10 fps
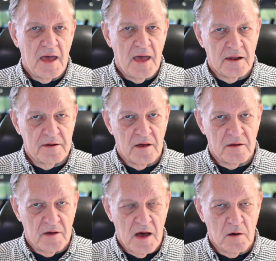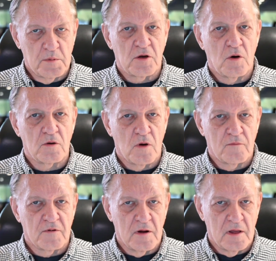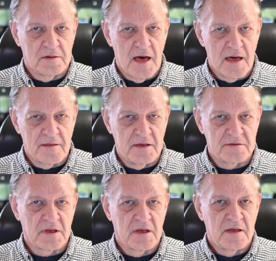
And I'll be going over a lot of these